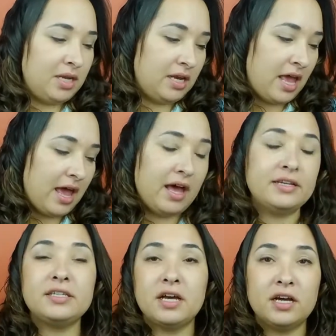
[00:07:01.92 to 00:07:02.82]
in
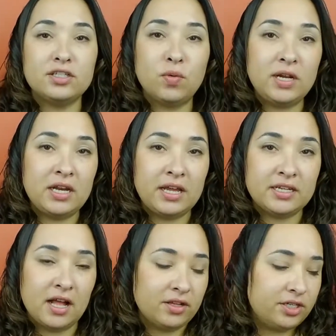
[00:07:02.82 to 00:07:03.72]
at
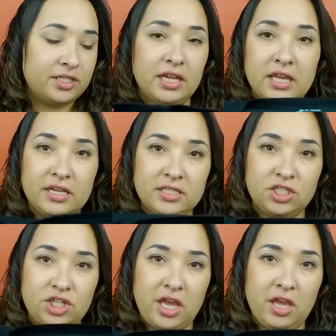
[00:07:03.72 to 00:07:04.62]
$29, and again, it's
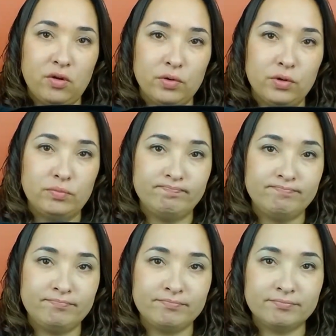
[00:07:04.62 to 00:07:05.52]
J. Crew.
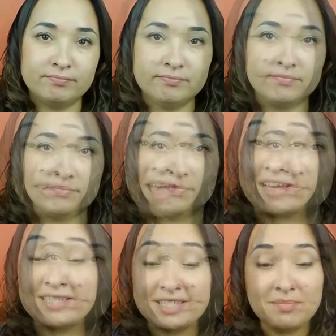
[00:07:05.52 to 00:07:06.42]
And
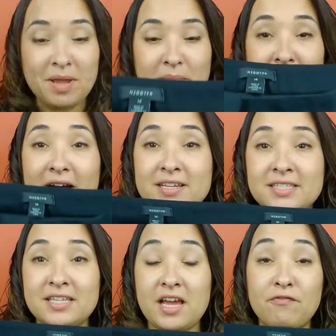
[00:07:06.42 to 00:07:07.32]
last in my
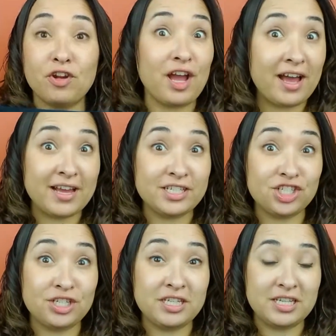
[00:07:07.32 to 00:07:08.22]
box, I forgot,
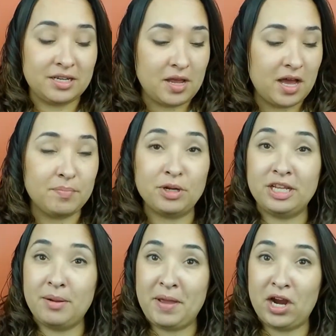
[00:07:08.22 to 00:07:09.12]
she did put
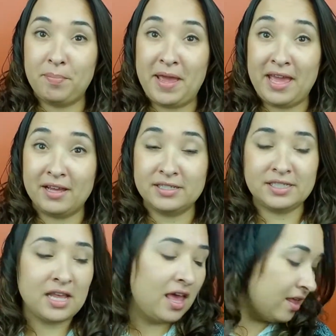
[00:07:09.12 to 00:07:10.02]
in a pair of
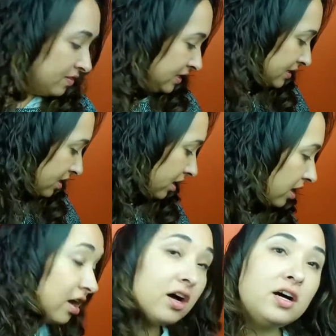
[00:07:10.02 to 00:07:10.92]
pants. These are
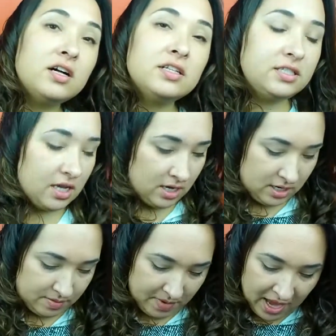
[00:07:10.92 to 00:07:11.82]
called
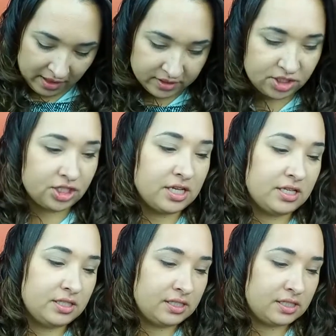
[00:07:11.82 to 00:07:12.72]

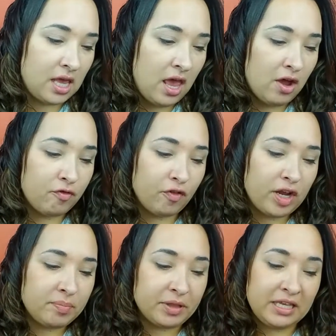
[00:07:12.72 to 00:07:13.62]
Halogen's
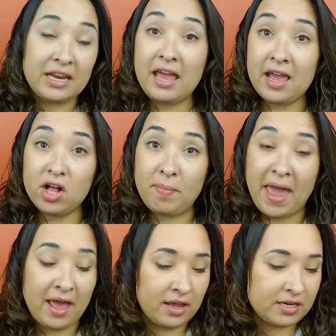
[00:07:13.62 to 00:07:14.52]
front pleat ankle
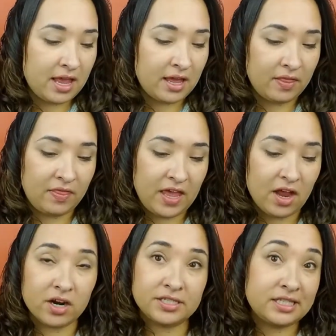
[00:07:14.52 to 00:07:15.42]
pant, and they
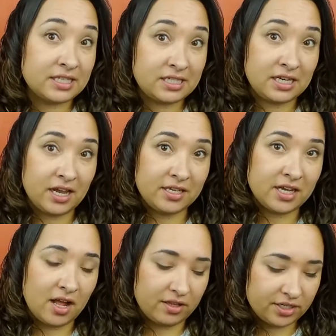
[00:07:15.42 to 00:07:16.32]
are
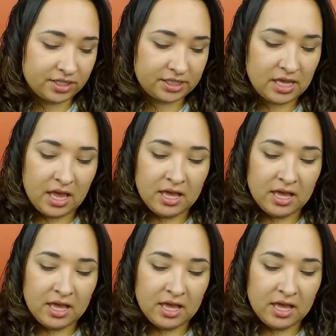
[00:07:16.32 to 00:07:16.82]
$69.